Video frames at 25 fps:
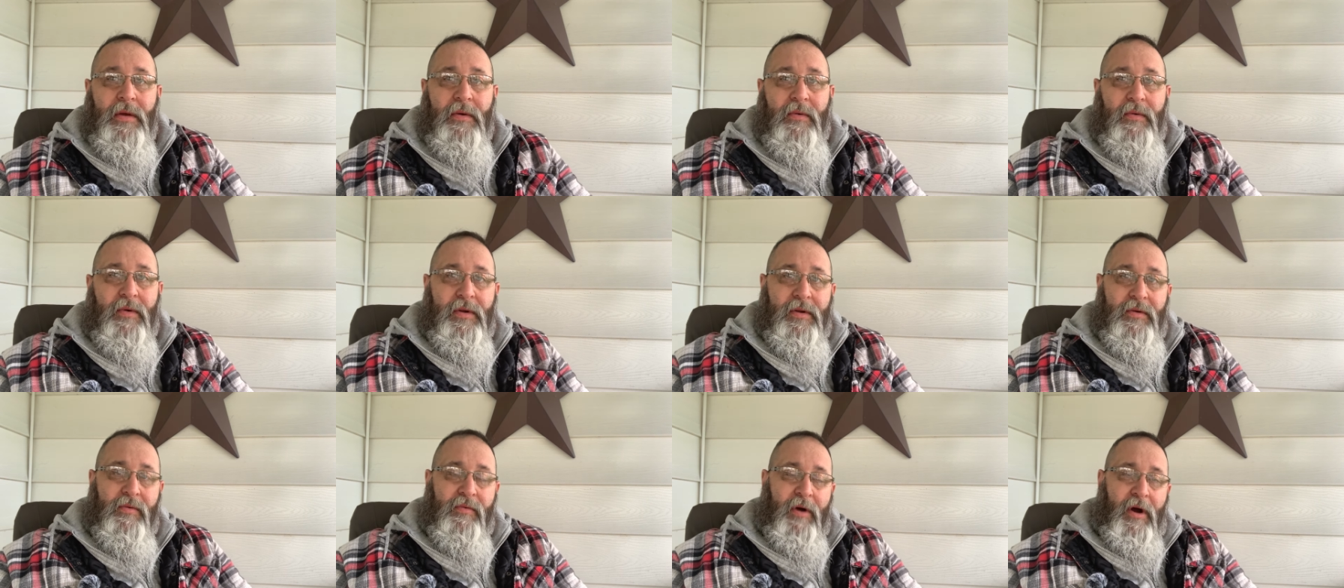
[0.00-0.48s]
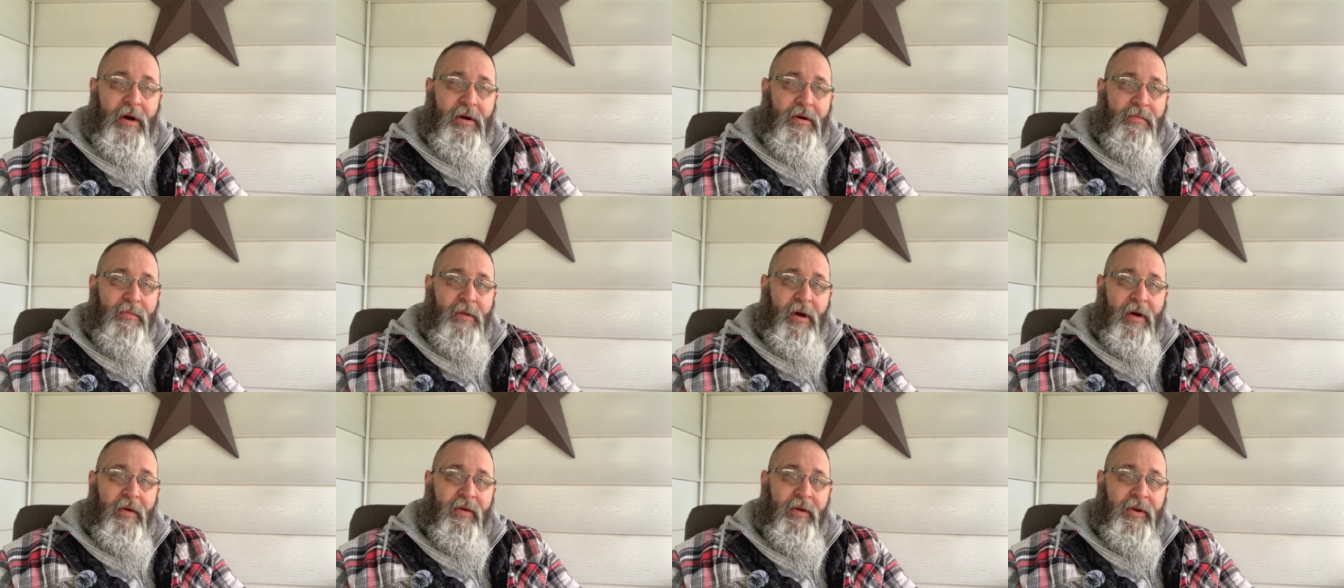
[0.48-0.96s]
Wanted to
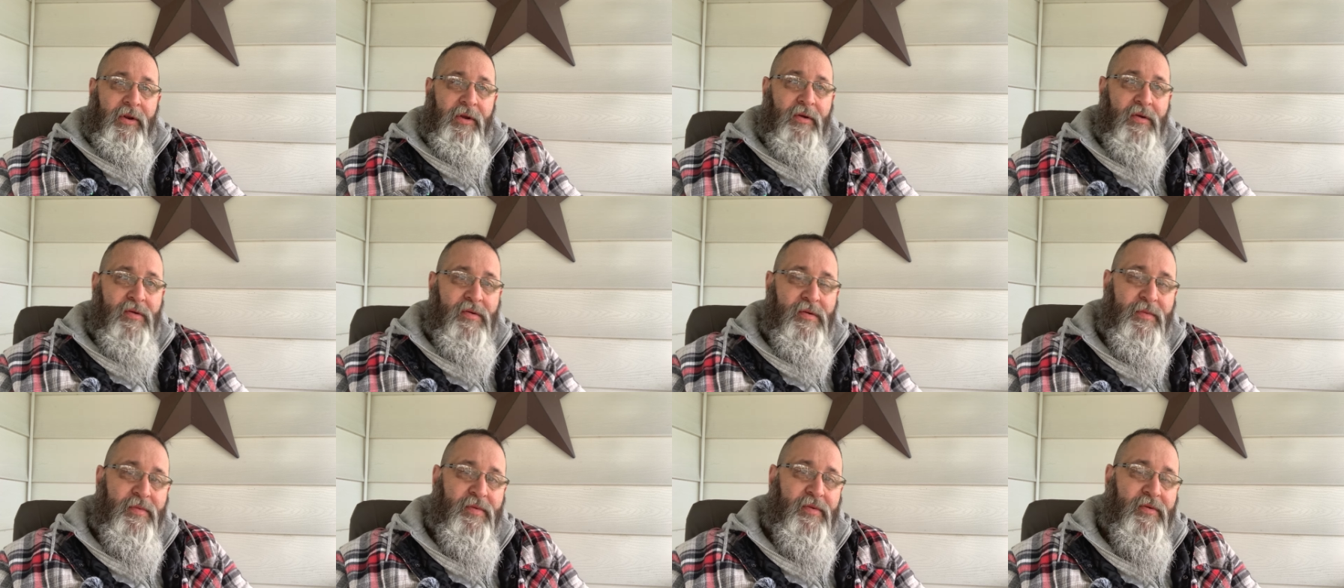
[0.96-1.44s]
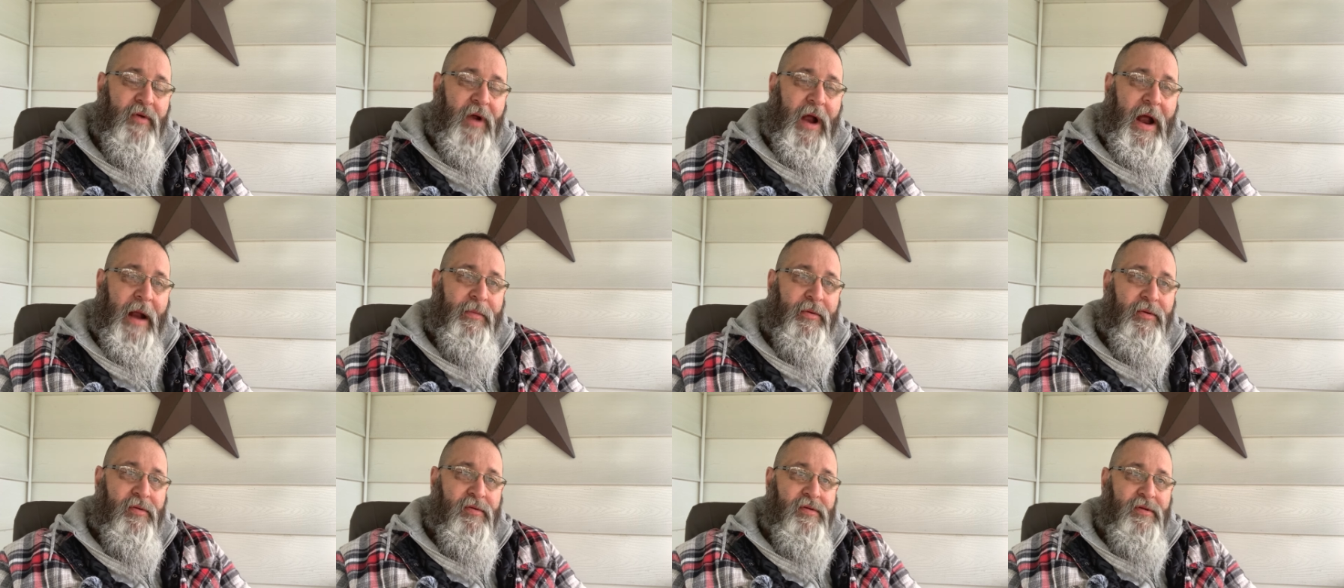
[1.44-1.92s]
welcome all the new
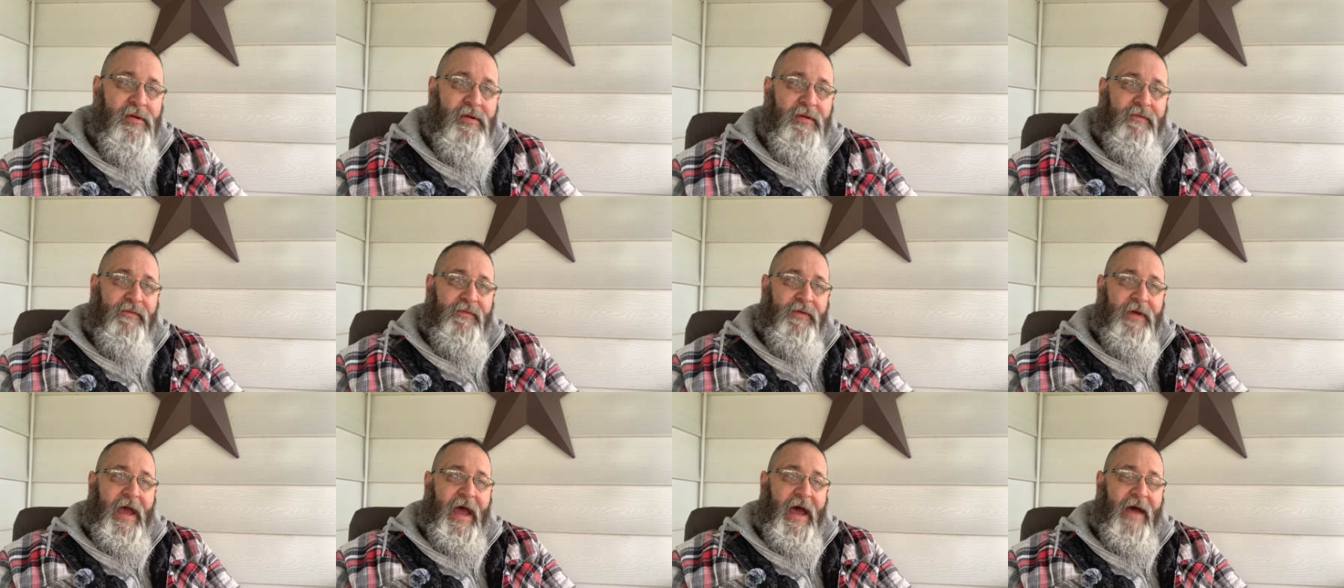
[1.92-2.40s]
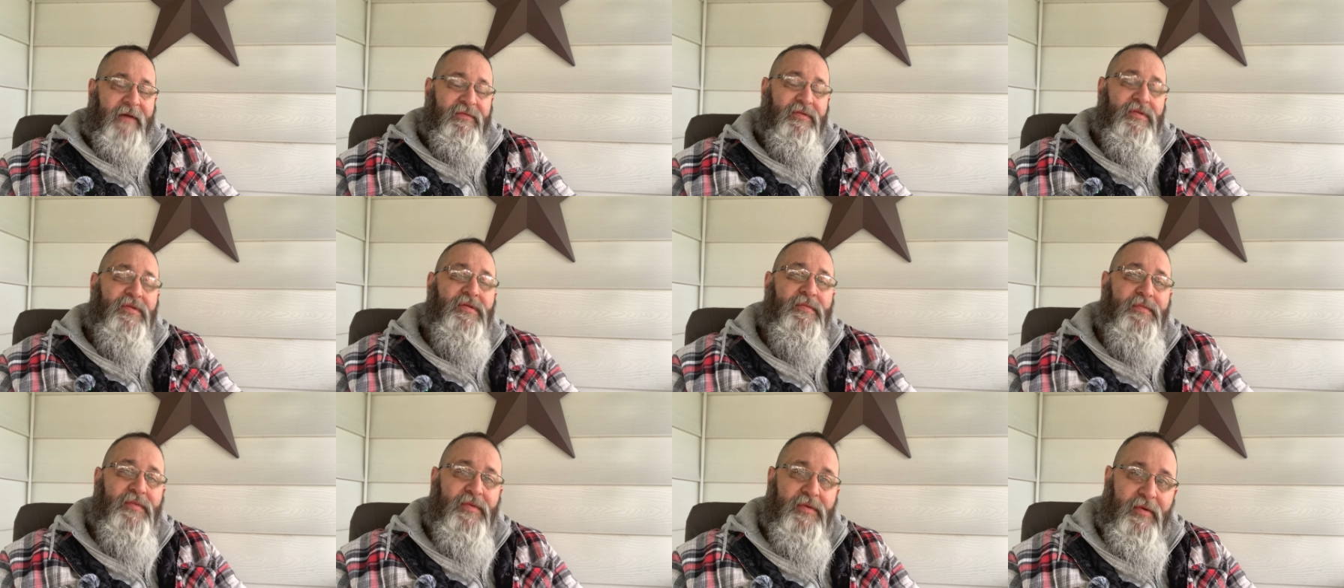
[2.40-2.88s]
subscribers, and if you haven't
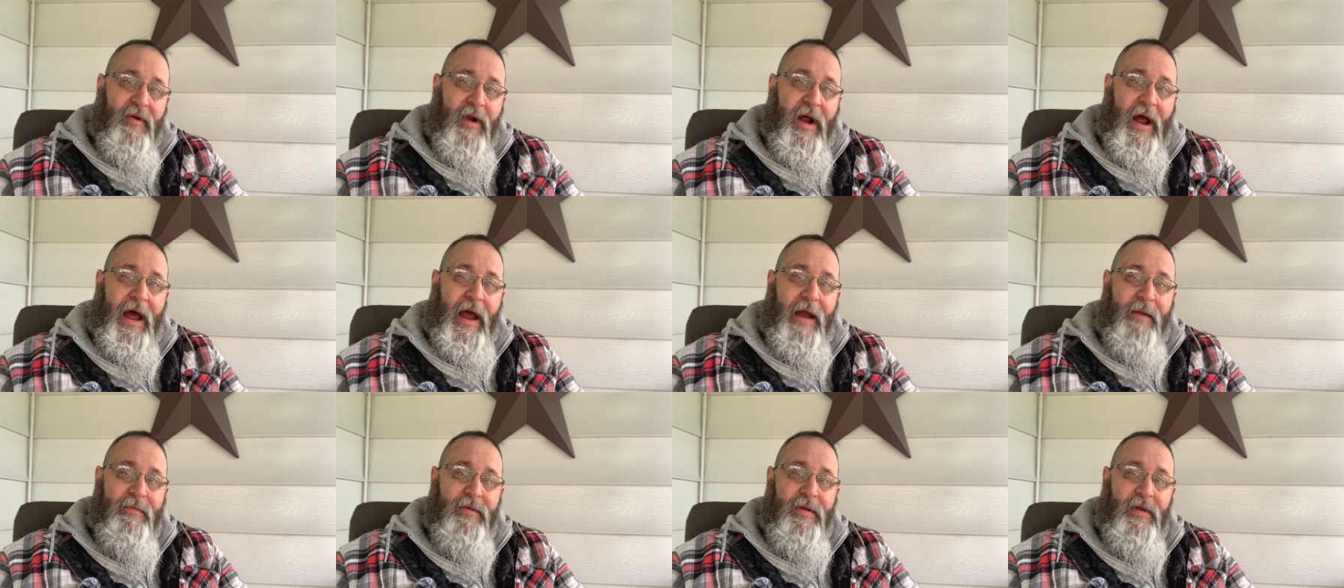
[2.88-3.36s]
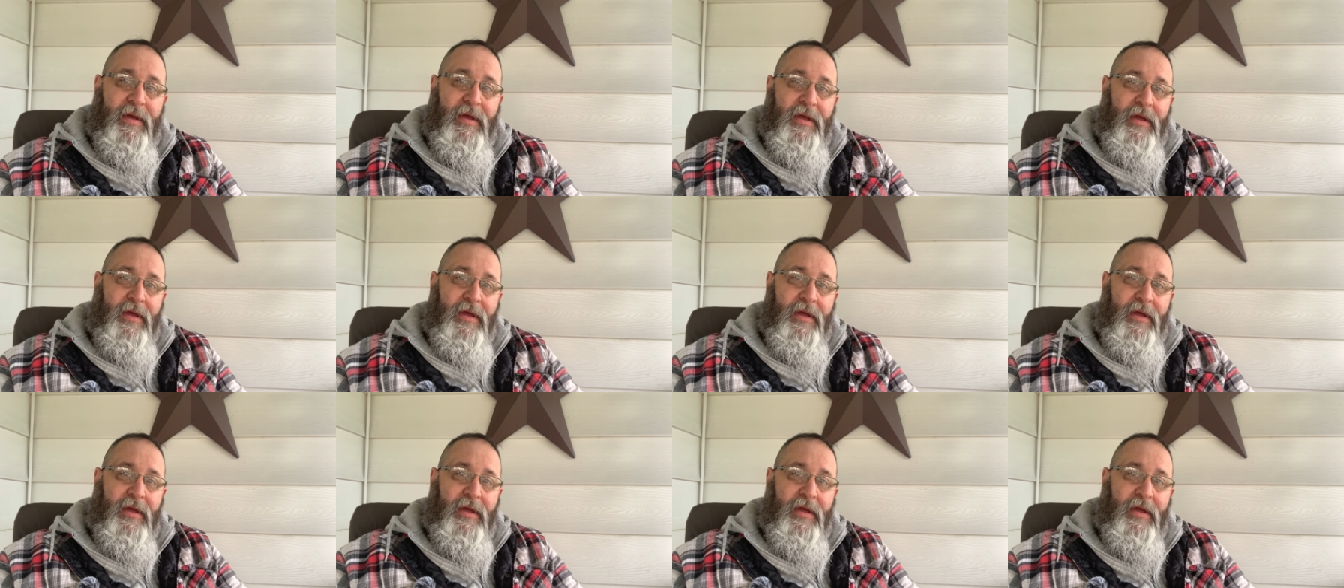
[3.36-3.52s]
subscribed,